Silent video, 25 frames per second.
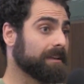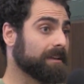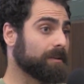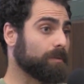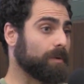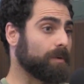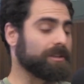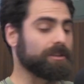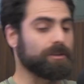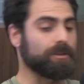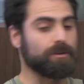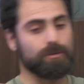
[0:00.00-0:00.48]

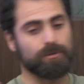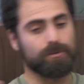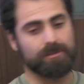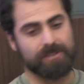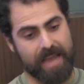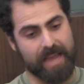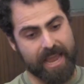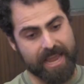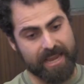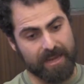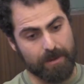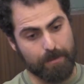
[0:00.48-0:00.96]
When you
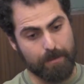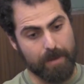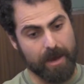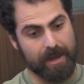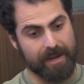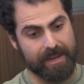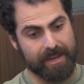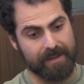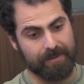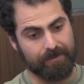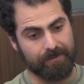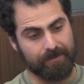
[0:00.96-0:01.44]
take
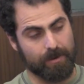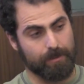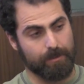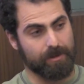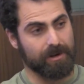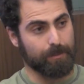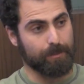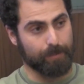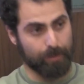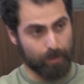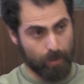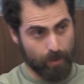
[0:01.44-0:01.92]
money from
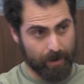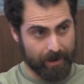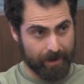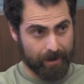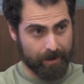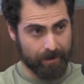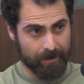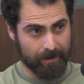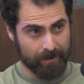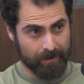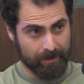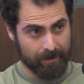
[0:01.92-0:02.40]
an
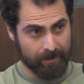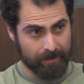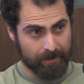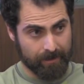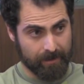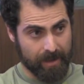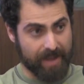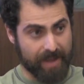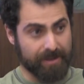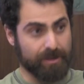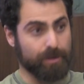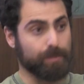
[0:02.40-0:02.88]
employer
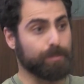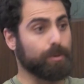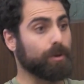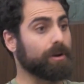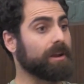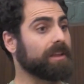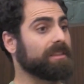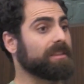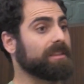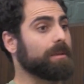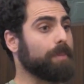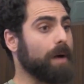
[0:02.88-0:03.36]
and you
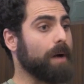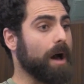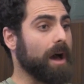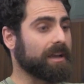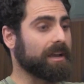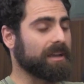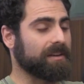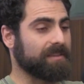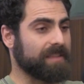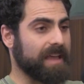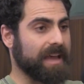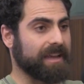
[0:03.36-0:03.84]
put it in the
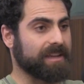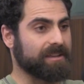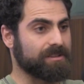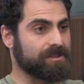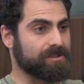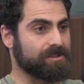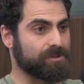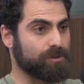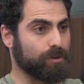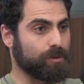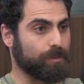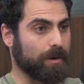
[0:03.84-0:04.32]
pocket of that
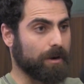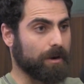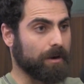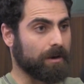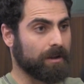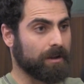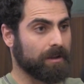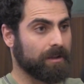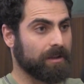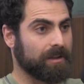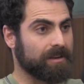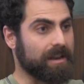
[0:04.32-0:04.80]
consumer,
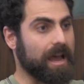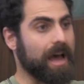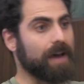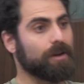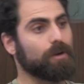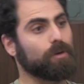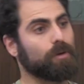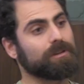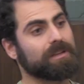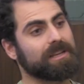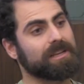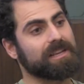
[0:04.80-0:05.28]

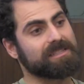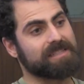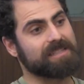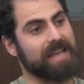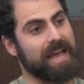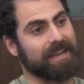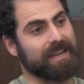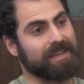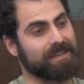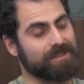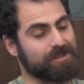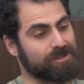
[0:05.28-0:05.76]
not only is
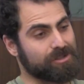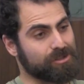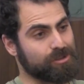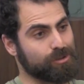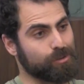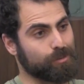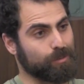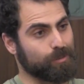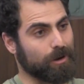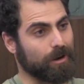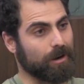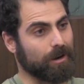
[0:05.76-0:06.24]
that
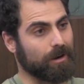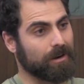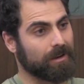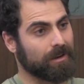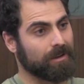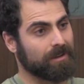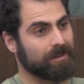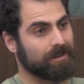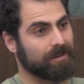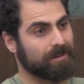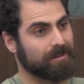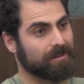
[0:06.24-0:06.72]
consumer
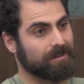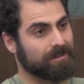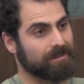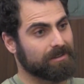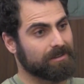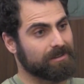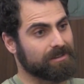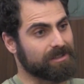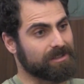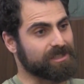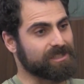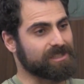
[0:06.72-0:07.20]

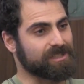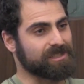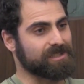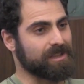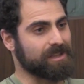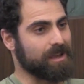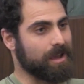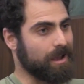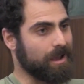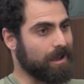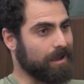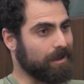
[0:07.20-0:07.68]

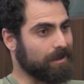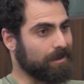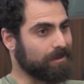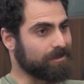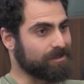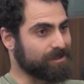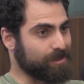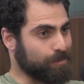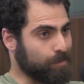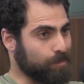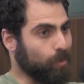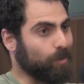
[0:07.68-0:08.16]

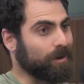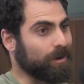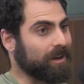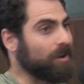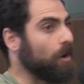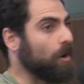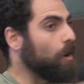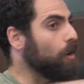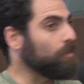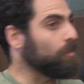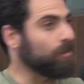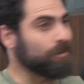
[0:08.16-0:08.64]
supporting
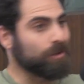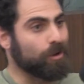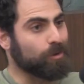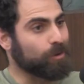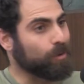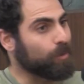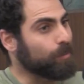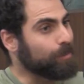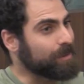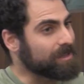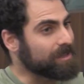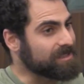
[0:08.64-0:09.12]
all the
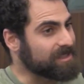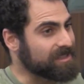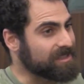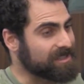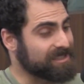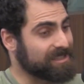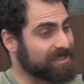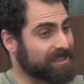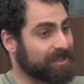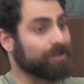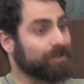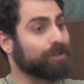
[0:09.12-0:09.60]
local
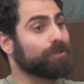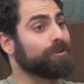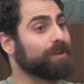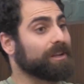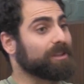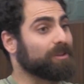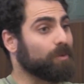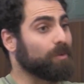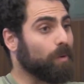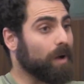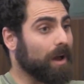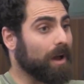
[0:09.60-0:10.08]
businesses,
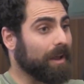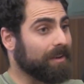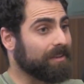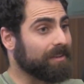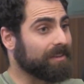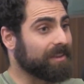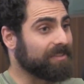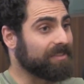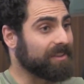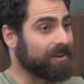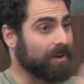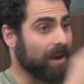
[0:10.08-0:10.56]
including the one
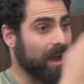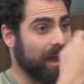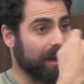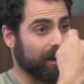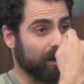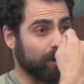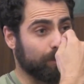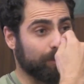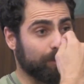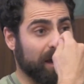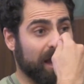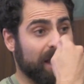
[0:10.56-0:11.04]
that they're
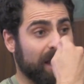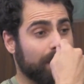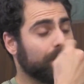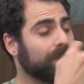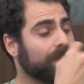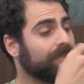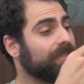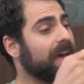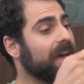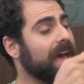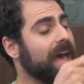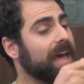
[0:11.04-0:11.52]
hired by,
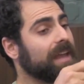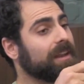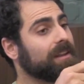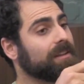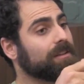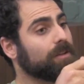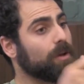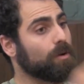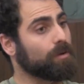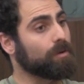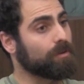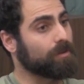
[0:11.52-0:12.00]
but that
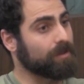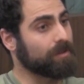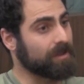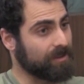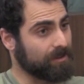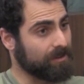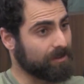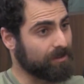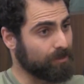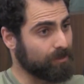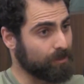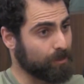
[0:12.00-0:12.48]
local
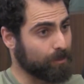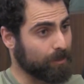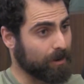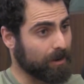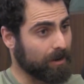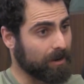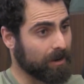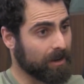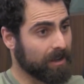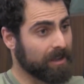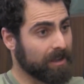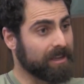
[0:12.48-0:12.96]

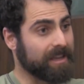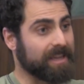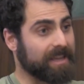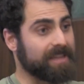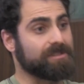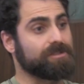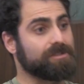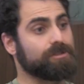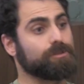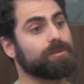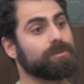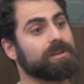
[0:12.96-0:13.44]
consumer
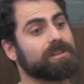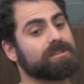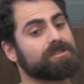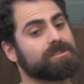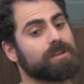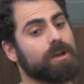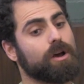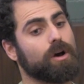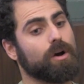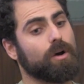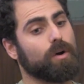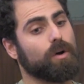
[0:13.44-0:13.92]
is doing
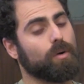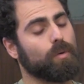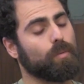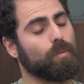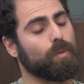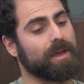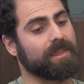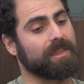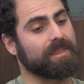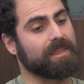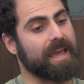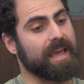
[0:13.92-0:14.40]
so
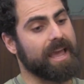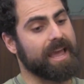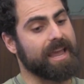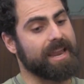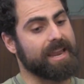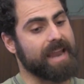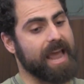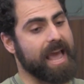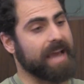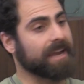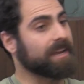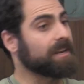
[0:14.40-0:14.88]
with
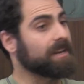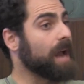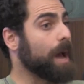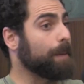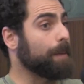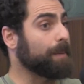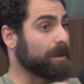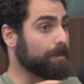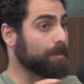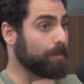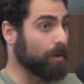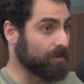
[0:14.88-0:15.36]
an
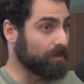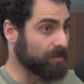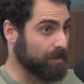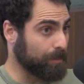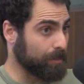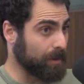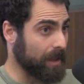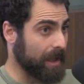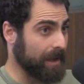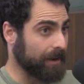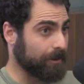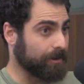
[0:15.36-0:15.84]
economic
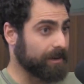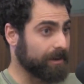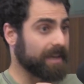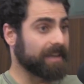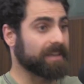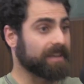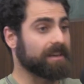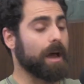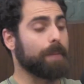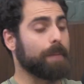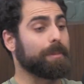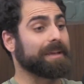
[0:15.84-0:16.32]
multiplier, an
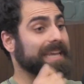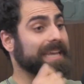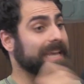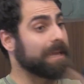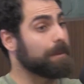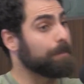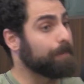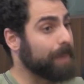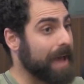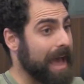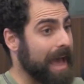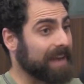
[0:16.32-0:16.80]
economic
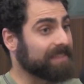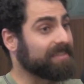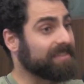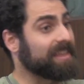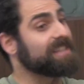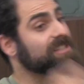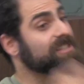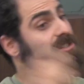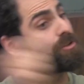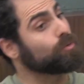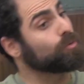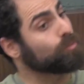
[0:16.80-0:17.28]
impact
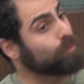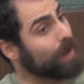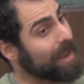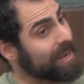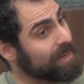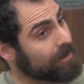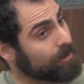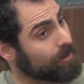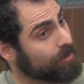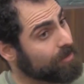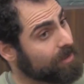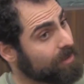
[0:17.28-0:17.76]
that is
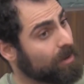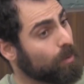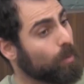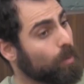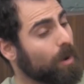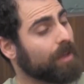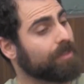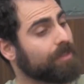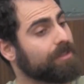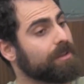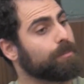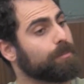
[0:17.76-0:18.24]
greater than a
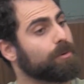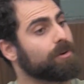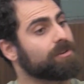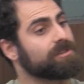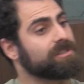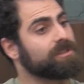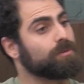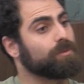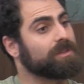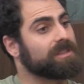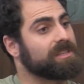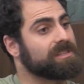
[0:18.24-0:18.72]
wealthy
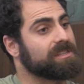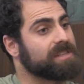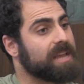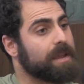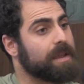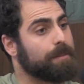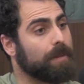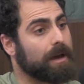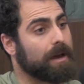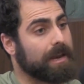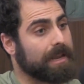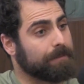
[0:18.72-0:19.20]
person with the
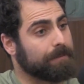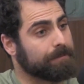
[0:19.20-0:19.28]
same money.